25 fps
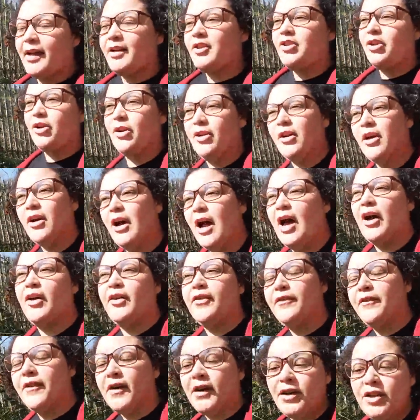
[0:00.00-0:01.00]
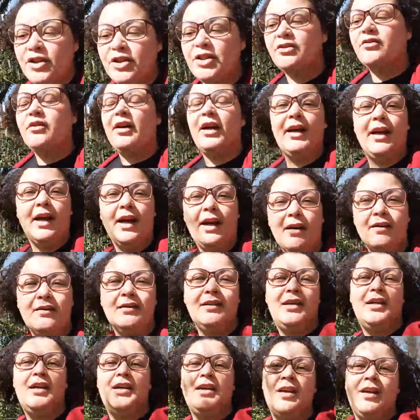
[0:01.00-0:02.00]
I don't know how to function right
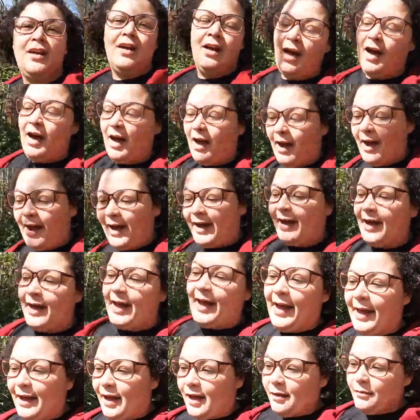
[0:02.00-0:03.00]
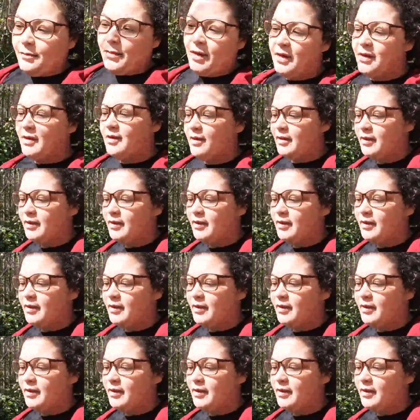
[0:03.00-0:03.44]
now. I am